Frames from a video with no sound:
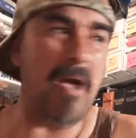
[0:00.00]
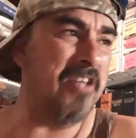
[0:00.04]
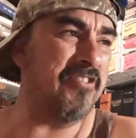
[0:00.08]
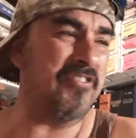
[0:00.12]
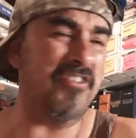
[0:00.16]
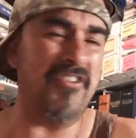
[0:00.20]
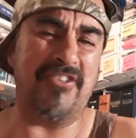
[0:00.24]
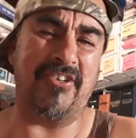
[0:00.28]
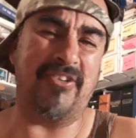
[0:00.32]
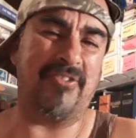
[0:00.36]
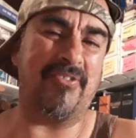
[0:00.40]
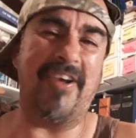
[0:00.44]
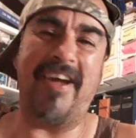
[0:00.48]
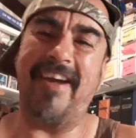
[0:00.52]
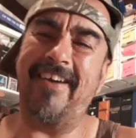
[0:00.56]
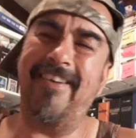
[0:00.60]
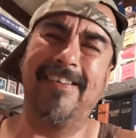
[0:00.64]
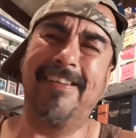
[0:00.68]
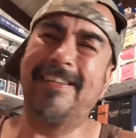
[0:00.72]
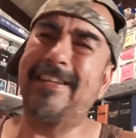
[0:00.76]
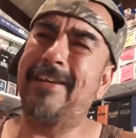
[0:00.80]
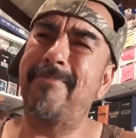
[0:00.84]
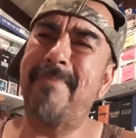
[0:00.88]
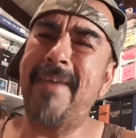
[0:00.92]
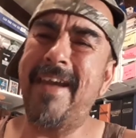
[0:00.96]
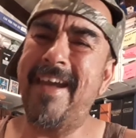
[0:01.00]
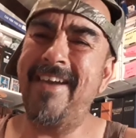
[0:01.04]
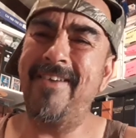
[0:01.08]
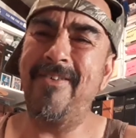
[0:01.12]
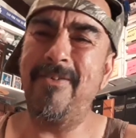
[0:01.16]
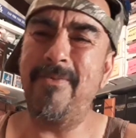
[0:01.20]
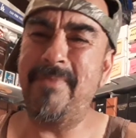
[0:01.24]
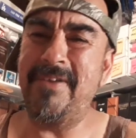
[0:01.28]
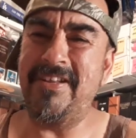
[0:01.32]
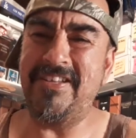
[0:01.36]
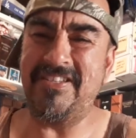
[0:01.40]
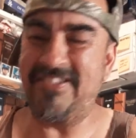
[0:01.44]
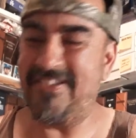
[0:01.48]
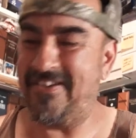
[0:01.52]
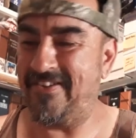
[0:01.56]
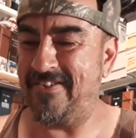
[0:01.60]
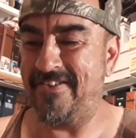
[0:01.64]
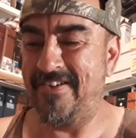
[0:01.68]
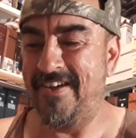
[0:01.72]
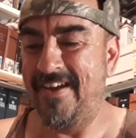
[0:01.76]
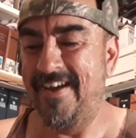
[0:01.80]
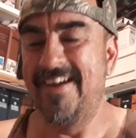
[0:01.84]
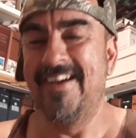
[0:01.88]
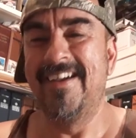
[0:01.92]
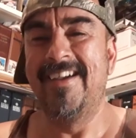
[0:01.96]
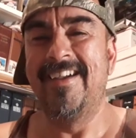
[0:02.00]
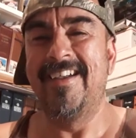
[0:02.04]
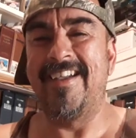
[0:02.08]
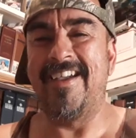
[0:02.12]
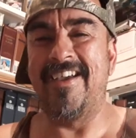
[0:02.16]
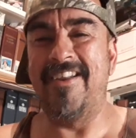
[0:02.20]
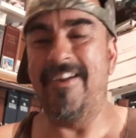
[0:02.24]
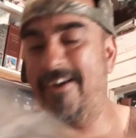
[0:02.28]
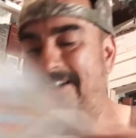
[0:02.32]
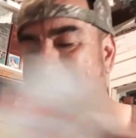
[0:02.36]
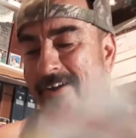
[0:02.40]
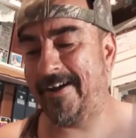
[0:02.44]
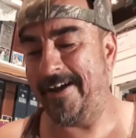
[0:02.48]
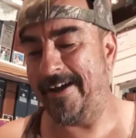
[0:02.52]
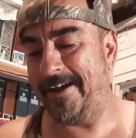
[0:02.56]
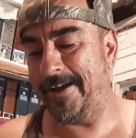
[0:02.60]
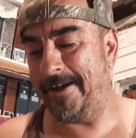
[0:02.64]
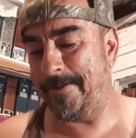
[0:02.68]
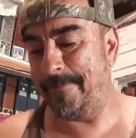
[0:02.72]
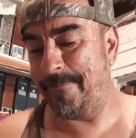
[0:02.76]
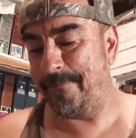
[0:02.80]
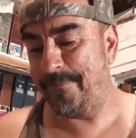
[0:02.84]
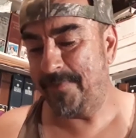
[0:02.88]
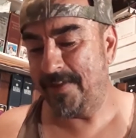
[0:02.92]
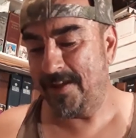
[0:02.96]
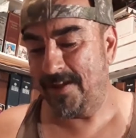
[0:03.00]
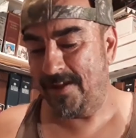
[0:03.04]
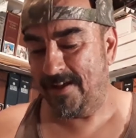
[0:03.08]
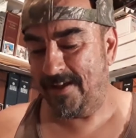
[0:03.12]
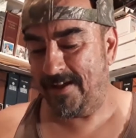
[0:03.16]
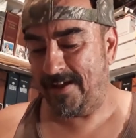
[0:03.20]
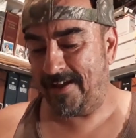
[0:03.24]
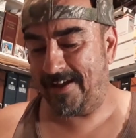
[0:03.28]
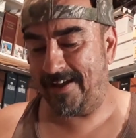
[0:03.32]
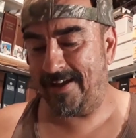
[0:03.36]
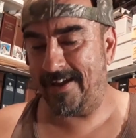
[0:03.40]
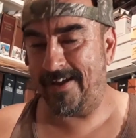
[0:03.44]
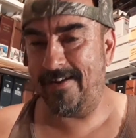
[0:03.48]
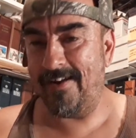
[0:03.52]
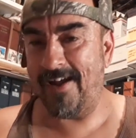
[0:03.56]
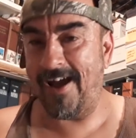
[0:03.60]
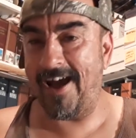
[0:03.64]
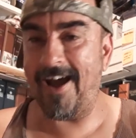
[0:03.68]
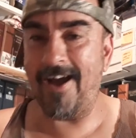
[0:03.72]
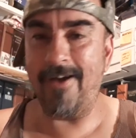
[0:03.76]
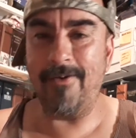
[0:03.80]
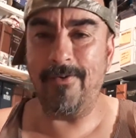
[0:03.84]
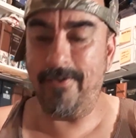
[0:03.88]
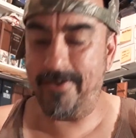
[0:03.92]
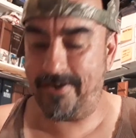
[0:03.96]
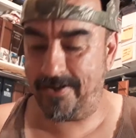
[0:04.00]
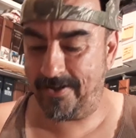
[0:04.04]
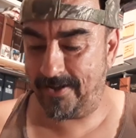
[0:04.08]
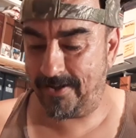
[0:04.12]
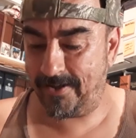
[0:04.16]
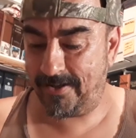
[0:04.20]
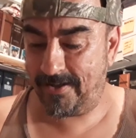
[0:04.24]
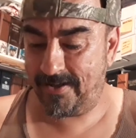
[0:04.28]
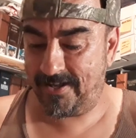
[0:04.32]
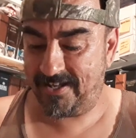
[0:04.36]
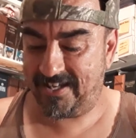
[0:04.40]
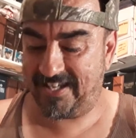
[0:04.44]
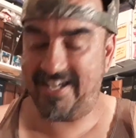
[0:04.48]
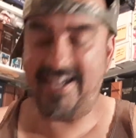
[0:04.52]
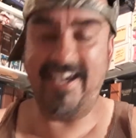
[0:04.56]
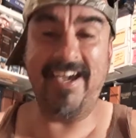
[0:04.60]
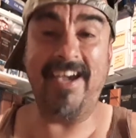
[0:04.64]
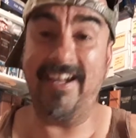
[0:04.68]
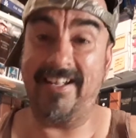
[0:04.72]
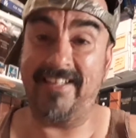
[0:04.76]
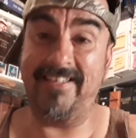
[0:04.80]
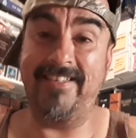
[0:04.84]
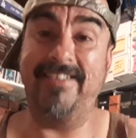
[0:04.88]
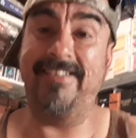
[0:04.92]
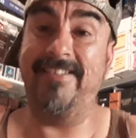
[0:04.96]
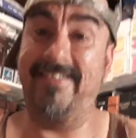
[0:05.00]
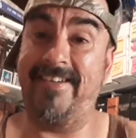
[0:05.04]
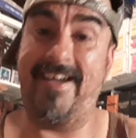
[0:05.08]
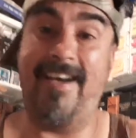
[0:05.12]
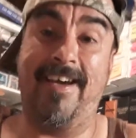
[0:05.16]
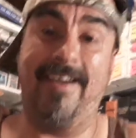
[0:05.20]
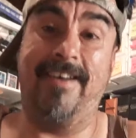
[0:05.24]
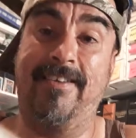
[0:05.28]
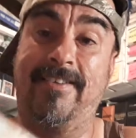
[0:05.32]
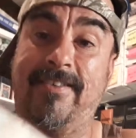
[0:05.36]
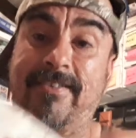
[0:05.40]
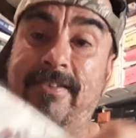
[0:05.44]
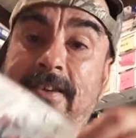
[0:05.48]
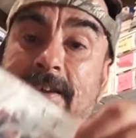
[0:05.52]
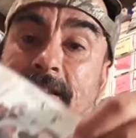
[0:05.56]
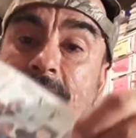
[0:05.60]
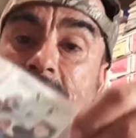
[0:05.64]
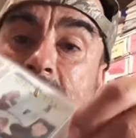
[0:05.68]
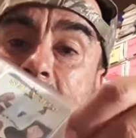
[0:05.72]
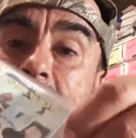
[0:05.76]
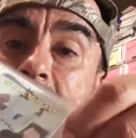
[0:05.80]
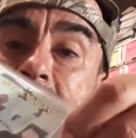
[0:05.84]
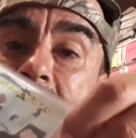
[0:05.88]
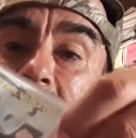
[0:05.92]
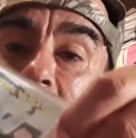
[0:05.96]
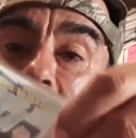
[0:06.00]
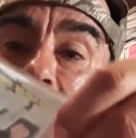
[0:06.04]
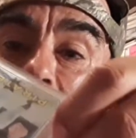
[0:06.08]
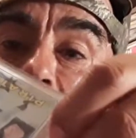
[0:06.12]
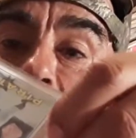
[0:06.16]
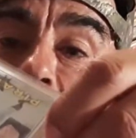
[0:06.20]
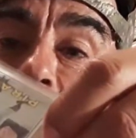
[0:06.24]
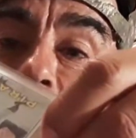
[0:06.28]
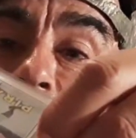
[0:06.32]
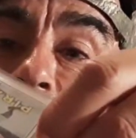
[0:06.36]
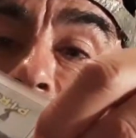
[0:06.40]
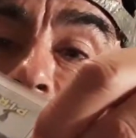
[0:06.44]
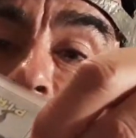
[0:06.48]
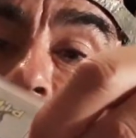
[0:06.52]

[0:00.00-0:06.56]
sister crack. I was like, man, nobody's selling, and I would have kicked his ass. You know,